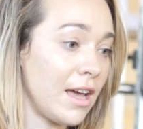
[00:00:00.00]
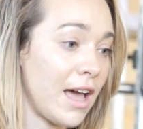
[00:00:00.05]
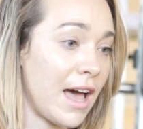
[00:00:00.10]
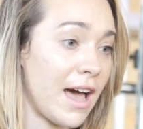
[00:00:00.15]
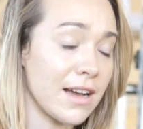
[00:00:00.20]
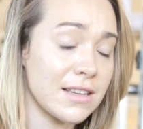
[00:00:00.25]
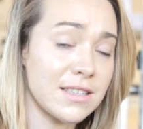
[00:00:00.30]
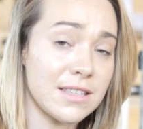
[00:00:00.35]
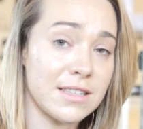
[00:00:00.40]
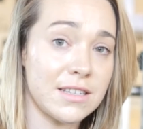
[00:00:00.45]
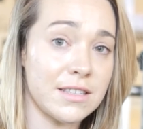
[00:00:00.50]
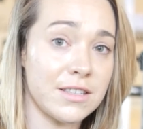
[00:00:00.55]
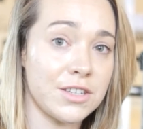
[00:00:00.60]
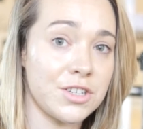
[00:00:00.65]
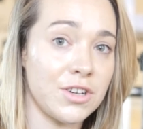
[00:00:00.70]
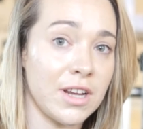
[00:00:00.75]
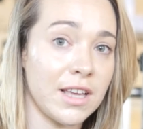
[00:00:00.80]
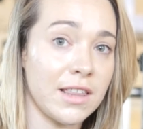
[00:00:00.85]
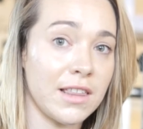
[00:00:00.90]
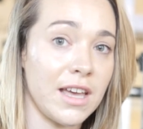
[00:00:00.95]
access to the
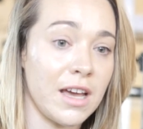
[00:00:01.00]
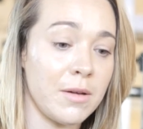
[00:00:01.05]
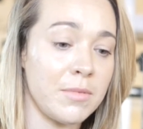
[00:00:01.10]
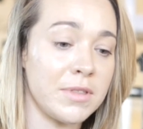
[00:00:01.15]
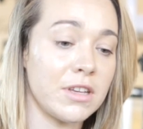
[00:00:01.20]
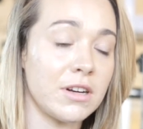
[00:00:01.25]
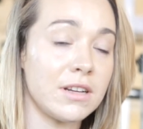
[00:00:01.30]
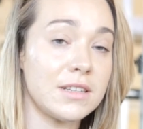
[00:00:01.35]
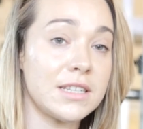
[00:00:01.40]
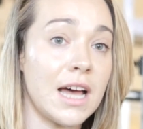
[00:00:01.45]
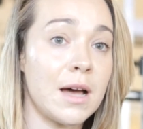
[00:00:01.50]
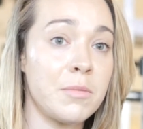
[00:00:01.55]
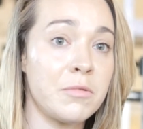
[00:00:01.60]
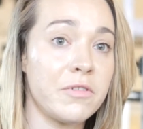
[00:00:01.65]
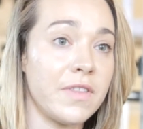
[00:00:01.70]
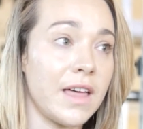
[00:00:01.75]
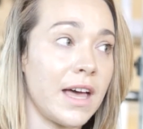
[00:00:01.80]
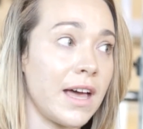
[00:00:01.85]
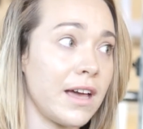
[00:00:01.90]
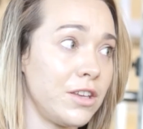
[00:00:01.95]
Strength Lab, and then on top
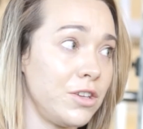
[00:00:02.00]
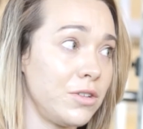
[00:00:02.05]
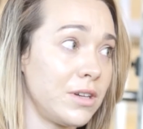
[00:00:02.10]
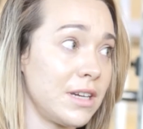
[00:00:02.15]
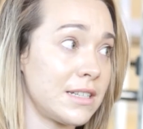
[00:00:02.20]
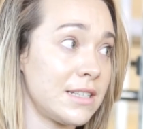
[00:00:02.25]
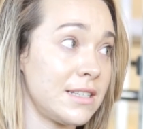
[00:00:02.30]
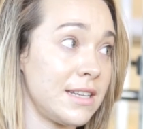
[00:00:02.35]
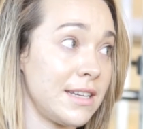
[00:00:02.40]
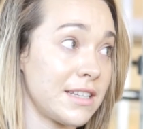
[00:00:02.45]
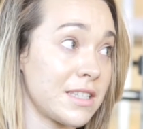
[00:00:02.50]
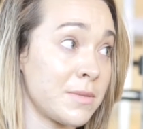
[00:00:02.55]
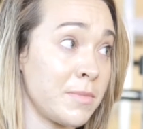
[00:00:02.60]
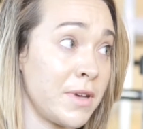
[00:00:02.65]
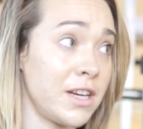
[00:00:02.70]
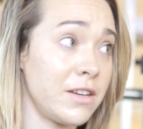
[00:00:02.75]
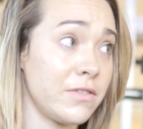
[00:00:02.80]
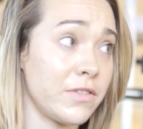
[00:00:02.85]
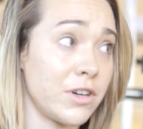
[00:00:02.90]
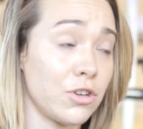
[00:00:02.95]
of that, you get to take as
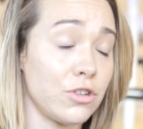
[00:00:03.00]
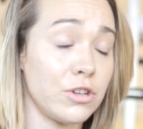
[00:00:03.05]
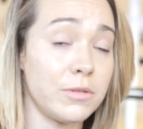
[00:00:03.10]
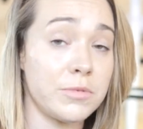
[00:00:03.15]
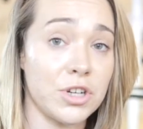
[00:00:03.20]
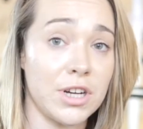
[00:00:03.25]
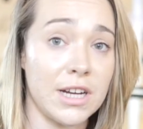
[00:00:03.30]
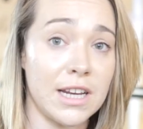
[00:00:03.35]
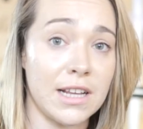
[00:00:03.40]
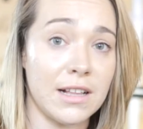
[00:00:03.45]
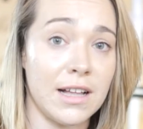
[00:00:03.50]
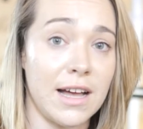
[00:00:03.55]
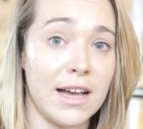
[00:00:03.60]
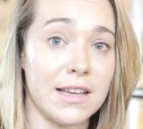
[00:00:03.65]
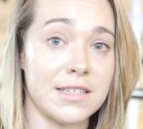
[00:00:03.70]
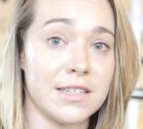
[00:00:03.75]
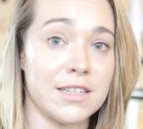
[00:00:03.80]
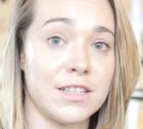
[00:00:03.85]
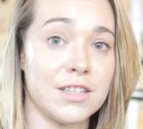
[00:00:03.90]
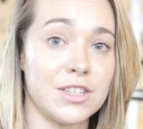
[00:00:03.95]
many of our group training
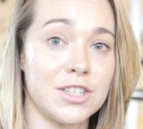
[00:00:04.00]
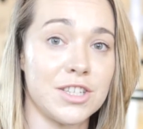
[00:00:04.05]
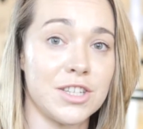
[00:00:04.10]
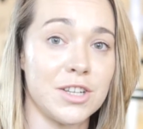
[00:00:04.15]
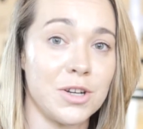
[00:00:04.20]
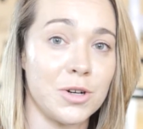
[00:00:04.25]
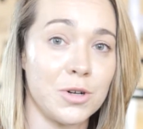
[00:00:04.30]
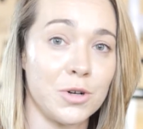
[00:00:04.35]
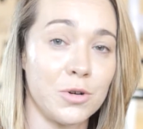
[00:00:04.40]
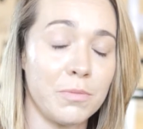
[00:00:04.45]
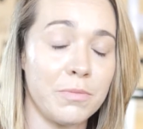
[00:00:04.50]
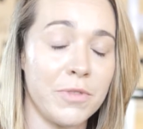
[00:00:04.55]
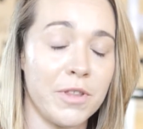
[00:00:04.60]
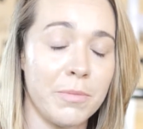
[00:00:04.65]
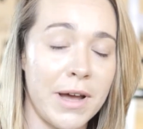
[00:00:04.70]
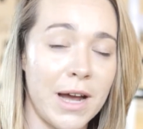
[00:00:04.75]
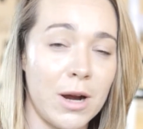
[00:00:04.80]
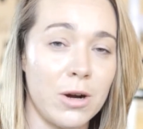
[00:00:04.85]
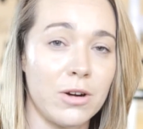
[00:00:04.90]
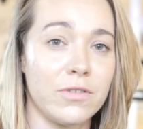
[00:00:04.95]
classes, so
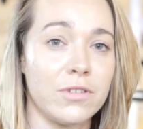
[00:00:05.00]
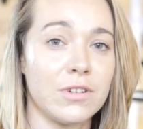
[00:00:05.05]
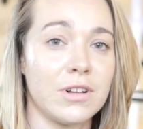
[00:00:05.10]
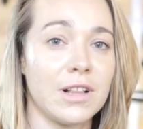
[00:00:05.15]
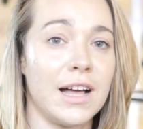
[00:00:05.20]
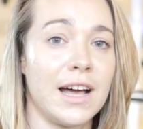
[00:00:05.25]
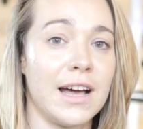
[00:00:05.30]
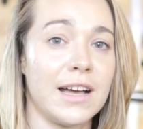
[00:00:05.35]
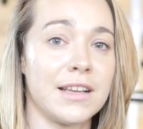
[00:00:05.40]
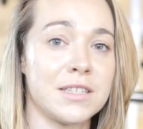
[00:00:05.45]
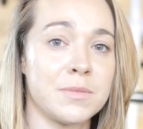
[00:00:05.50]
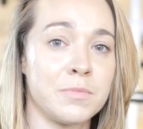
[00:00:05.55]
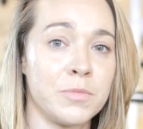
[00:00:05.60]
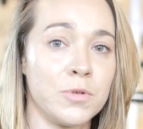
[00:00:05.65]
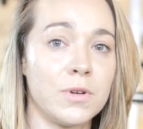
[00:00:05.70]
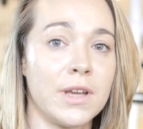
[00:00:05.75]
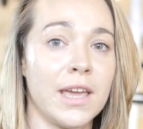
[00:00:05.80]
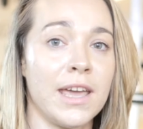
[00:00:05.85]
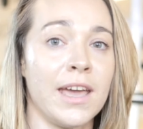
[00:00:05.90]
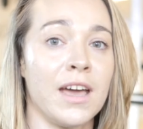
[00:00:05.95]
the Powerful class,
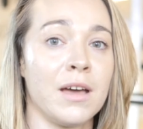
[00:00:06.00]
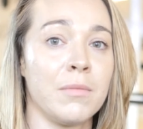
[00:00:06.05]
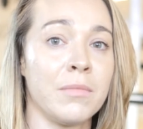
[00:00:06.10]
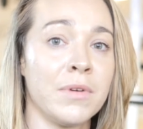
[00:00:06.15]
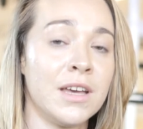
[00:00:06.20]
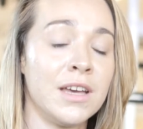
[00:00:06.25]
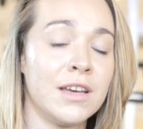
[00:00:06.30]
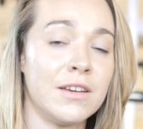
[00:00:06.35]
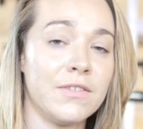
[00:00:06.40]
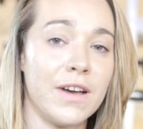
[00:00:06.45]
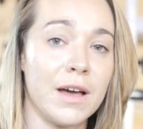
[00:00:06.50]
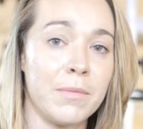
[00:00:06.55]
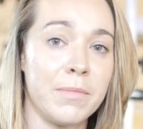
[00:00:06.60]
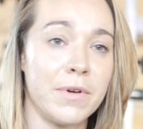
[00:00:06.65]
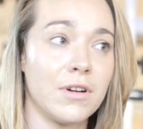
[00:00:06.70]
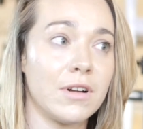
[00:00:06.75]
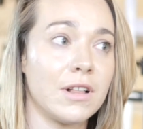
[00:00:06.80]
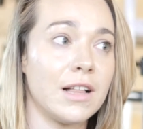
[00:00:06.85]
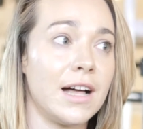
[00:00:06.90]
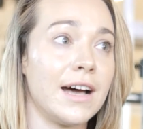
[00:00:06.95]
Boot Camp, Fat
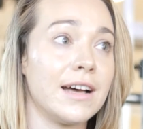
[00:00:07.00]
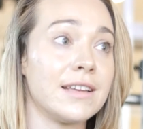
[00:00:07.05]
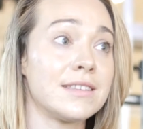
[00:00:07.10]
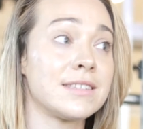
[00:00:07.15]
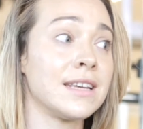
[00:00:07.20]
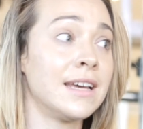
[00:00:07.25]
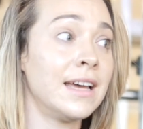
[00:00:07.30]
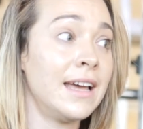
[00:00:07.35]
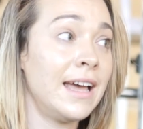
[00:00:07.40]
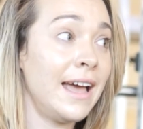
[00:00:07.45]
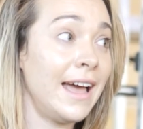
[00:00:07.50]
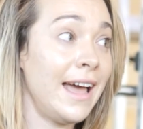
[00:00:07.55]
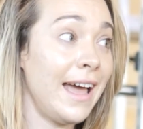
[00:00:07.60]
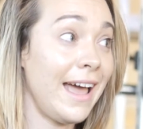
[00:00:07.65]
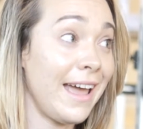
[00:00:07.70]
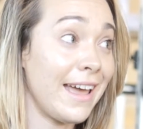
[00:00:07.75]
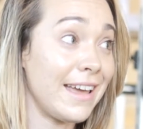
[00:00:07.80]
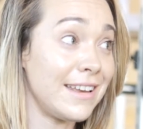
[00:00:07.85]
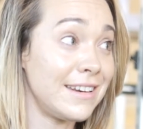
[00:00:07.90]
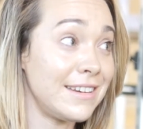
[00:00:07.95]
Bell class,
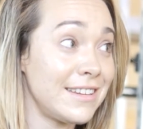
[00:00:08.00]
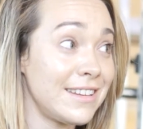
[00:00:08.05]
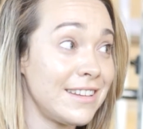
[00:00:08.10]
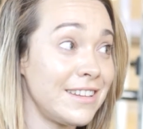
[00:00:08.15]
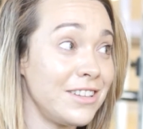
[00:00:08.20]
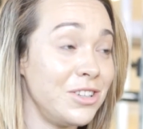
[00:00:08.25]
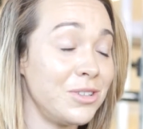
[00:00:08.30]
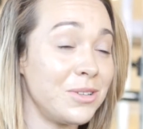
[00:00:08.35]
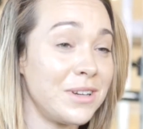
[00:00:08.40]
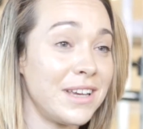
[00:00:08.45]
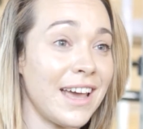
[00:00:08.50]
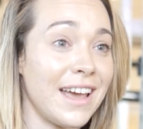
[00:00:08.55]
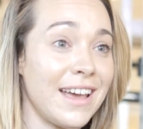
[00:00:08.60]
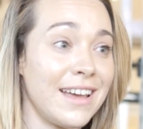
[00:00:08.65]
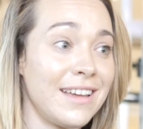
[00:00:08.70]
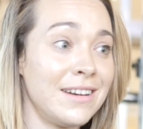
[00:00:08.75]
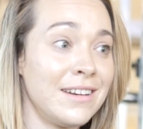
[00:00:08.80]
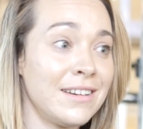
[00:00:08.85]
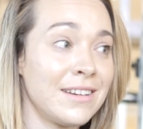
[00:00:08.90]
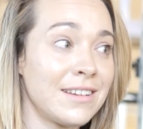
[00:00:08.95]
and you
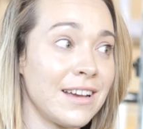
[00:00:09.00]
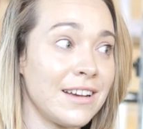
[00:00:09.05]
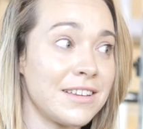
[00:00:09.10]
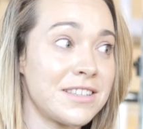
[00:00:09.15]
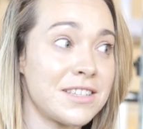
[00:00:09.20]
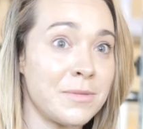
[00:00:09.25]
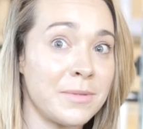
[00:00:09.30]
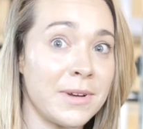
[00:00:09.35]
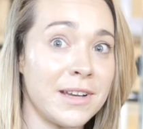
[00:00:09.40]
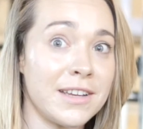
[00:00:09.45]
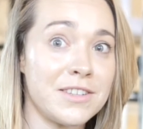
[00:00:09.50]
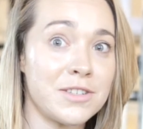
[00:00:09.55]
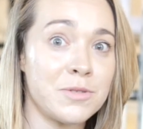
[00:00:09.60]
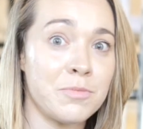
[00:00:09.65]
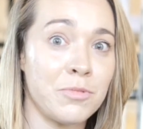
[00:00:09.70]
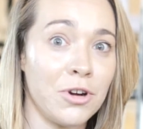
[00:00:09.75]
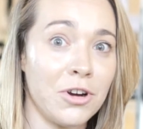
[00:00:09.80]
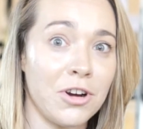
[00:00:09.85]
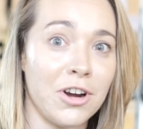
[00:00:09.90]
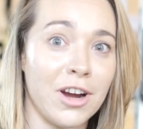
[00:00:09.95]
get
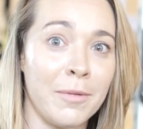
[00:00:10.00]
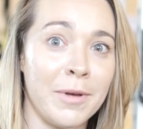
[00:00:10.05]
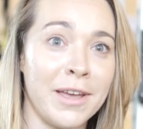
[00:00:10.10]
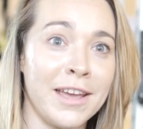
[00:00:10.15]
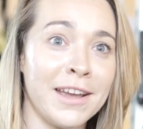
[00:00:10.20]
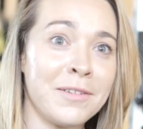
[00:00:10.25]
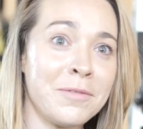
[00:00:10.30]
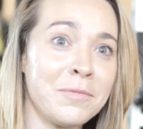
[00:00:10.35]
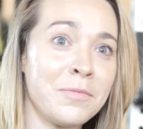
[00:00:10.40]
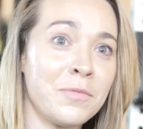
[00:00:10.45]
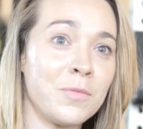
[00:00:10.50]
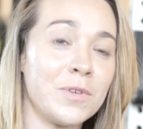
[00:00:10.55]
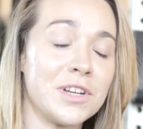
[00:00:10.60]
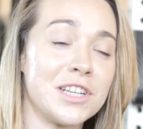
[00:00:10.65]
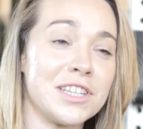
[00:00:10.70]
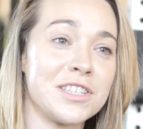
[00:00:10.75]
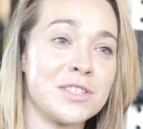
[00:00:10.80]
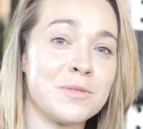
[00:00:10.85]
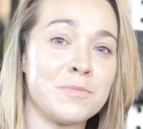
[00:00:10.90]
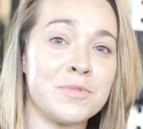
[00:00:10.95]
customized programming,
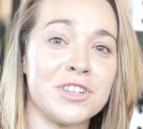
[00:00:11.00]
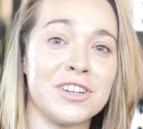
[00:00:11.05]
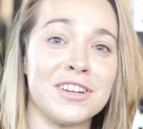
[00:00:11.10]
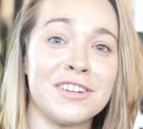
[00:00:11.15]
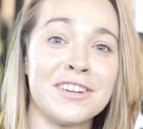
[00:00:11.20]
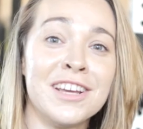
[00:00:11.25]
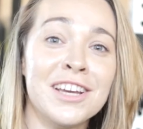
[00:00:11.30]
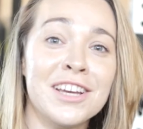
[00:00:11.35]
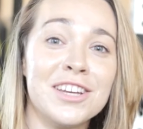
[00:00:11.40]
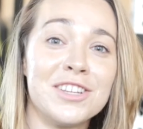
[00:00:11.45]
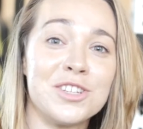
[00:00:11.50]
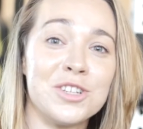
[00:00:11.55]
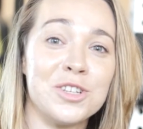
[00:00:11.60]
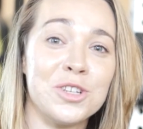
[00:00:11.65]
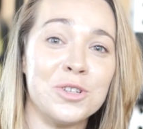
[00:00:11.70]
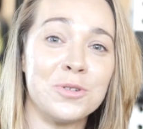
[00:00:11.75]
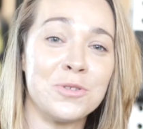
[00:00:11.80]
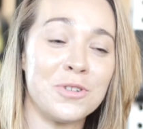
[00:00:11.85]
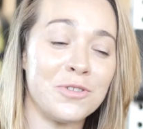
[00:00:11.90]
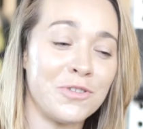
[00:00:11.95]
which is absurd. So
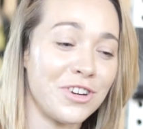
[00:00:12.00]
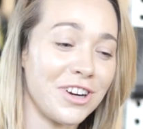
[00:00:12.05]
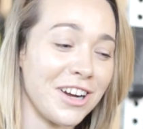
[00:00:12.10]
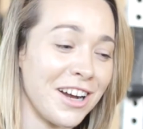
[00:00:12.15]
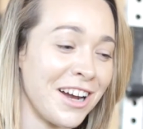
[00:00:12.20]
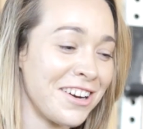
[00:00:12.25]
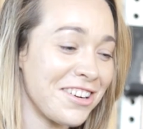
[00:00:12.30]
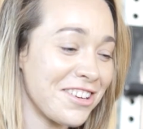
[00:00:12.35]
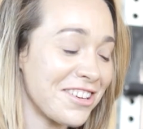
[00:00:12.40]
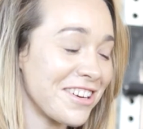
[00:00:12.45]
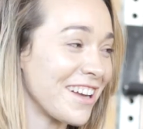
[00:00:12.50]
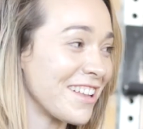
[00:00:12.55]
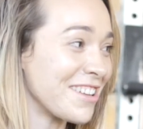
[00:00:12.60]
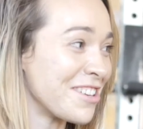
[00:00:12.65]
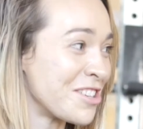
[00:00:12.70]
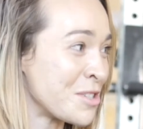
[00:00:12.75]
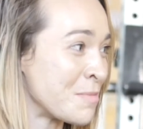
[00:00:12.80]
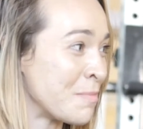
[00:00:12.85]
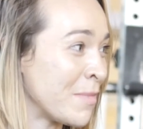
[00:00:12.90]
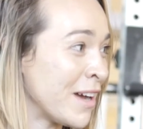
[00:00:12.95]
you, for
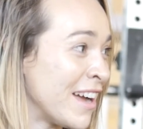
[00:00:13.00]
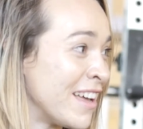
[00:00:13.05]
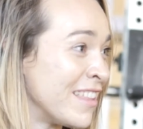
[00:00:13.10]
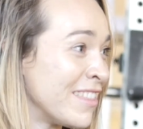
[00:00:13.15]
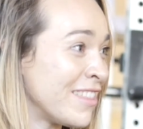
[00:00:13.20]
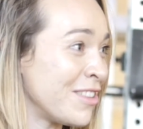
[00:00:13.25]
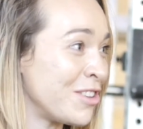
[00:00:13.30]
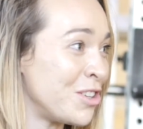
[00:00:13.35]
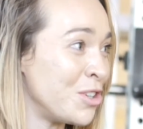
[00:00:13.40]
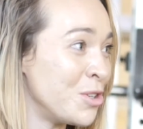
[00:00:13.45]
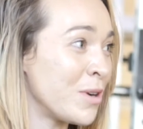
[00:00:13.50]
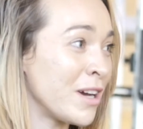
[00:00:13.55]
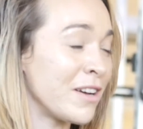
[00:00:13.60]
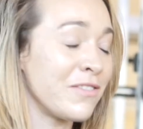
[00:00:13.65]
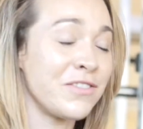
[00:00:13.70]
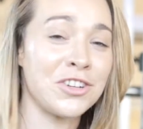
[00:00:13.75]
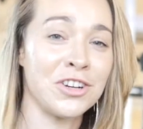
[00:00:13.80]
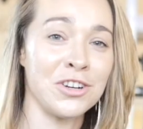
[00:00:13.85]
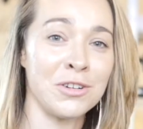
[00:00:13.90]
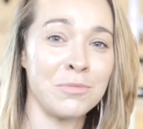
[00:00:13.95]
$100 a month, you
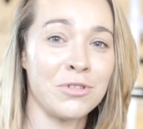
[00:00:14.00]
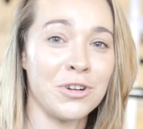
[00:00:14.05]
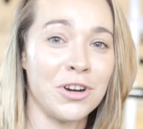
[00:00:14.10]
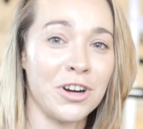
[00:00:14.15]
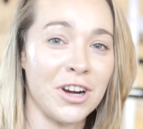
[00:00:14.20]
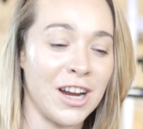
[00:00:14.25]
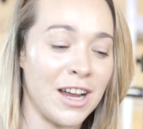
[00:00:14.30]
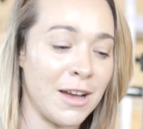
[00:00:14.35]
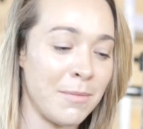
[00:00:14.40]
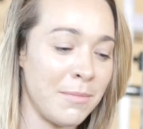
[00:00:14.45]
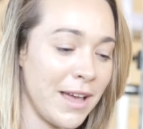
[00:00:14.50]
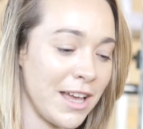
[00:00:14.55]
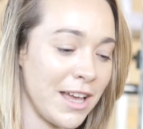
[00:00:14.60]
have your own program